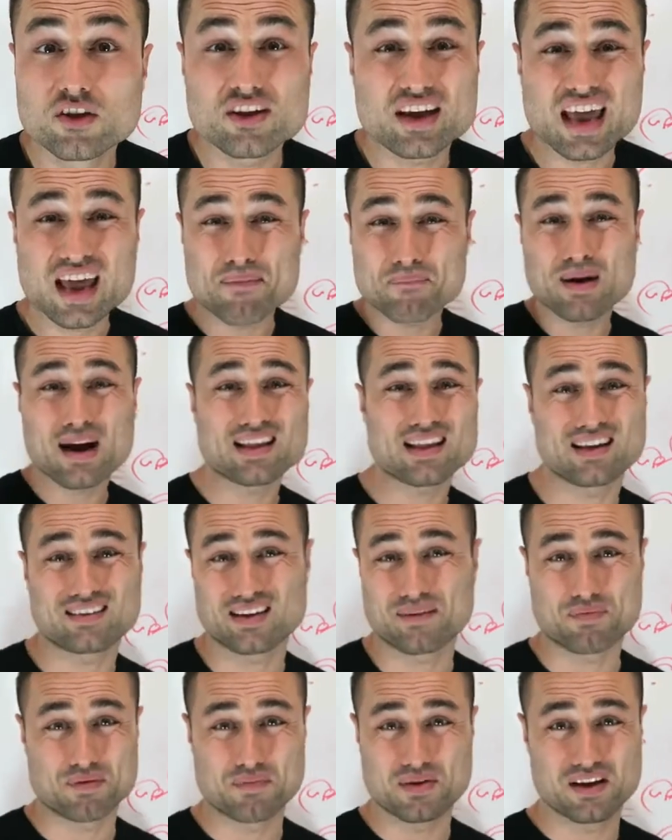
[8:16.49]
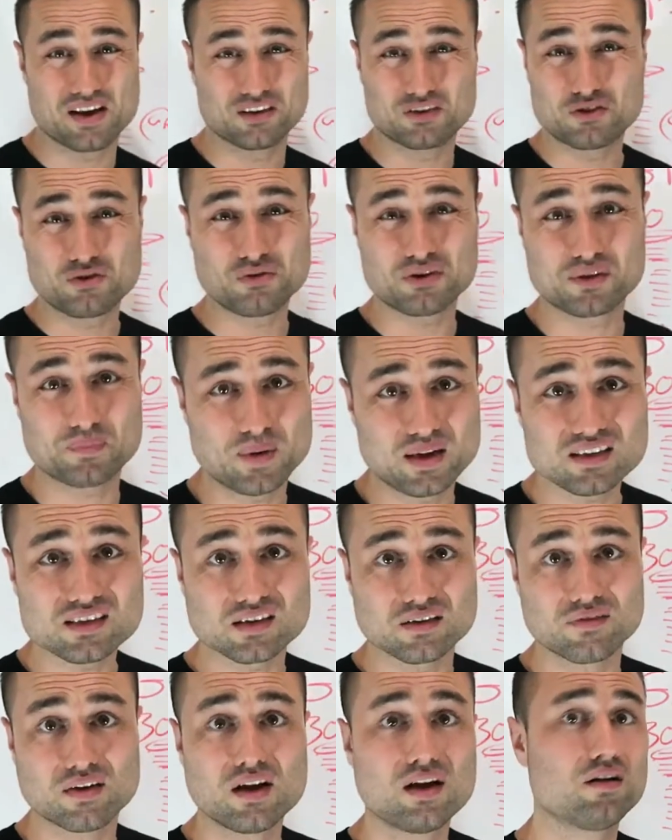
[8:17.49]
You can't buy that type of media, it's too
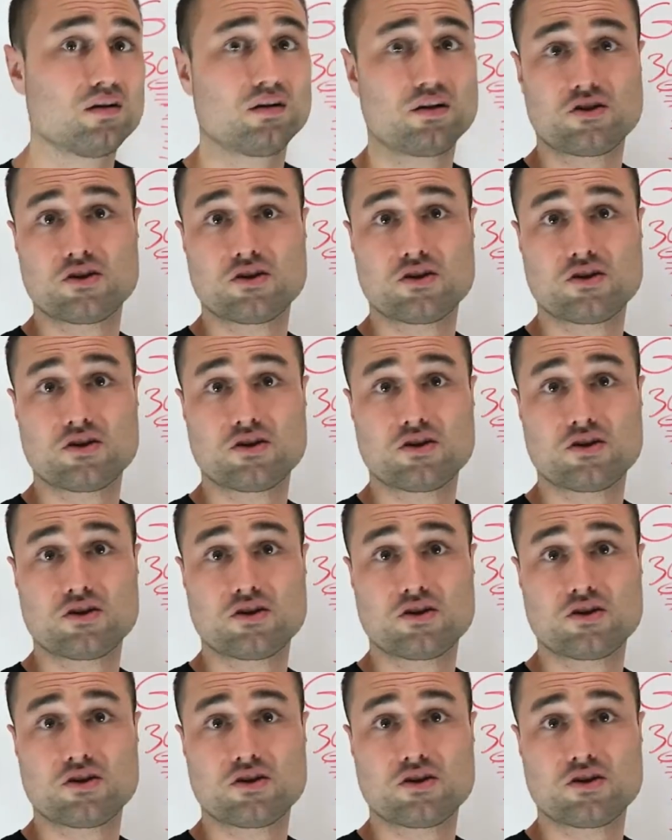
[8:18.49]
expensive.